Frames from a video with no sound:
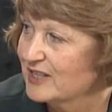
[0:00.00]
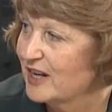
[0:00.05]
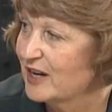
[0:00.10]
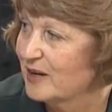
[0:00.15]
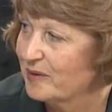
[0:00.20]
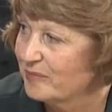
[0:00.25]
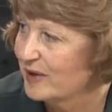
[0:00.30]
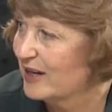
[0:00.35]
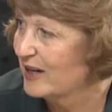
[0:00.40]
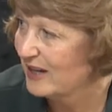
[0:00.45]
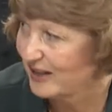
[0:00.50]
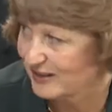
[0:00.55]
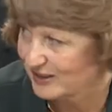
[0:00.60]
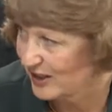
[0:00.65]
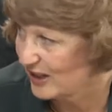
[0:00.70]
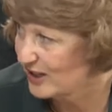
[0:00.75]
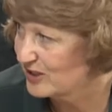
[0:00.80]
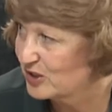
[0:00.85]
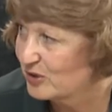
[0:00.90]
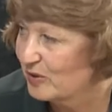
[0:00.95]

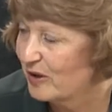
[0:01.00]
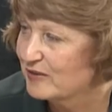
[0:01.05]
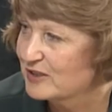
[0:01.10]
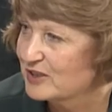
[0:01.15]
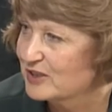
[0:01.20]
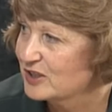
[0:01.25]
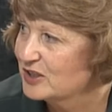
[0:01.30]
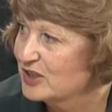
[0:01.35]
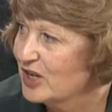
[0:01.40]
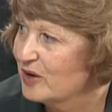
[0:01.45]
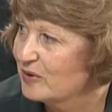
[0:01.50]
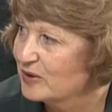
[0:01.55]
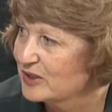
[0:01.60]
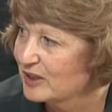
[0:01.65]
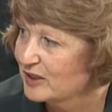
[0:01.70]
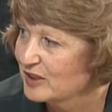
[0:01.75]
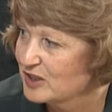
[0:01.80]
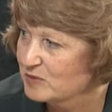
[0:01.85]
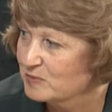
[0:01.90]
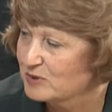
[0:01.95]
As you obviously know, in
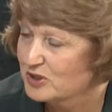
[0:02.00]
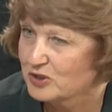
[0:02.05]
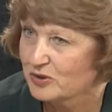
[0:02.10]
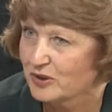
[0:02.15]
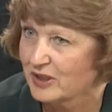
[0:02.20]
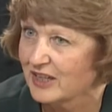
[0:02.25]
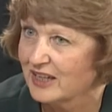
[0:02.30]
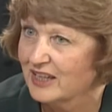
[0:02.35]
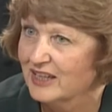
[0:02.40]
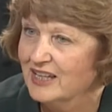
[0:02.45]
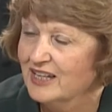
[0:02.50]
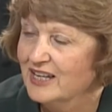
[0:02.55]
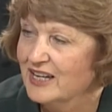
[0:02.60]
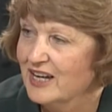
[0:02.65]
the Lisbon Treaty,